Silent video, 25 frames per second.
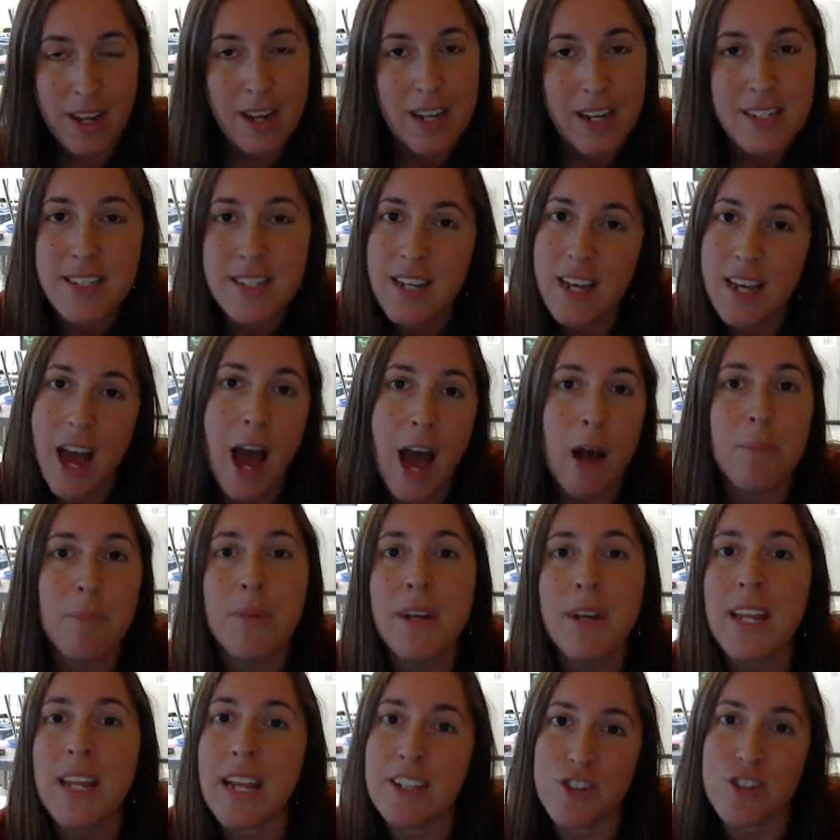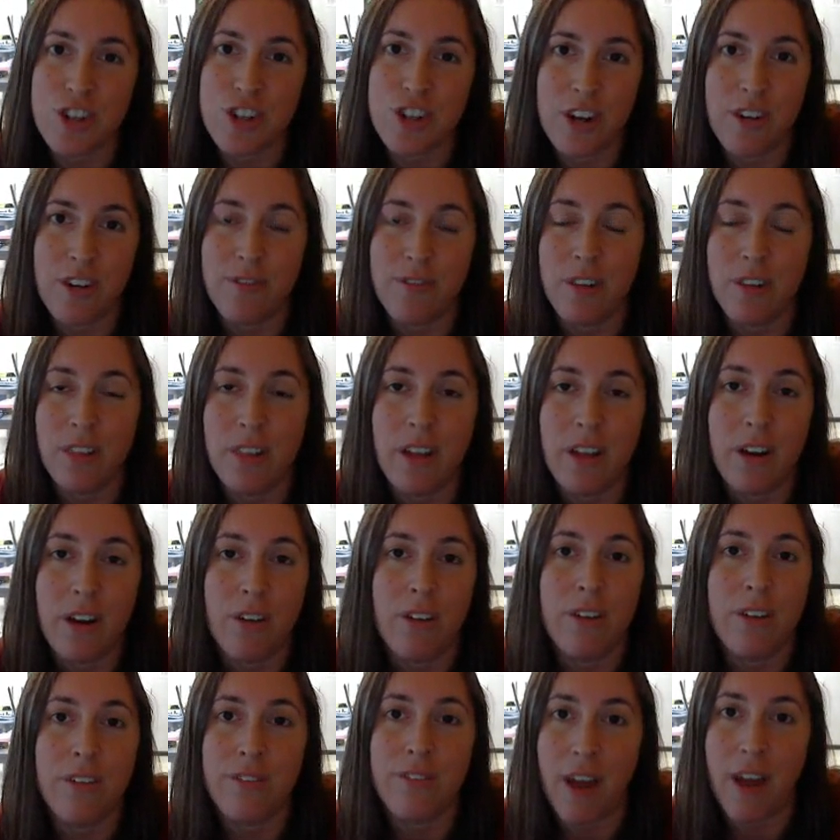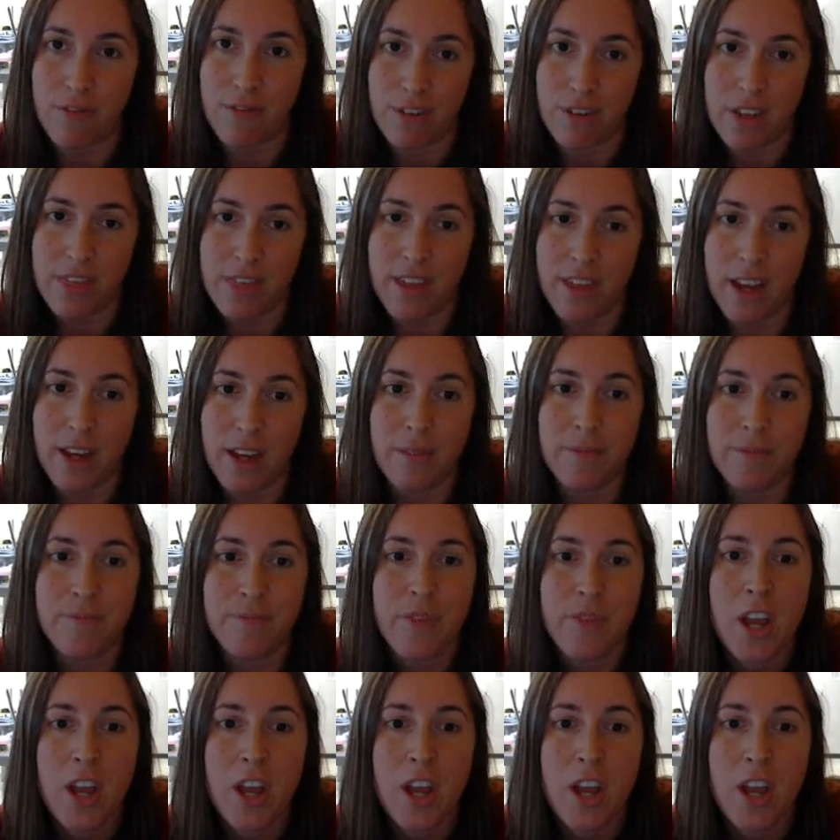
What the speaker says: It's a combination of a little of everything.